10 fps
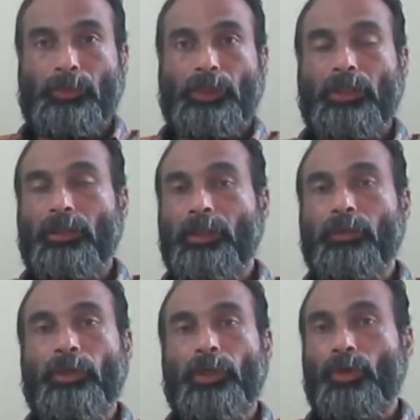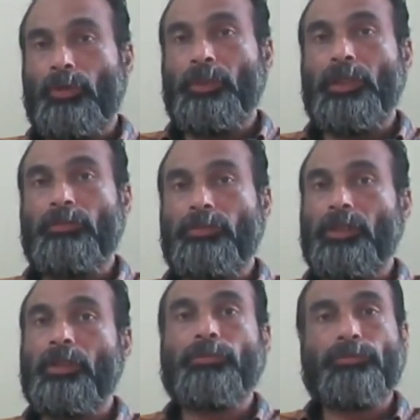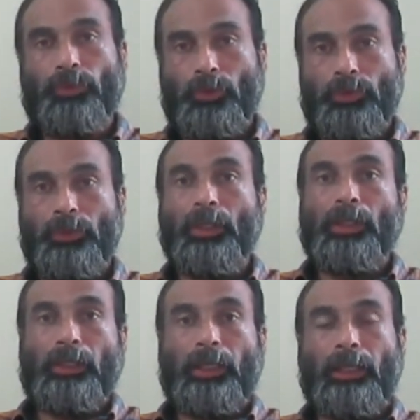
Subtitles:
then it will not be difficult for a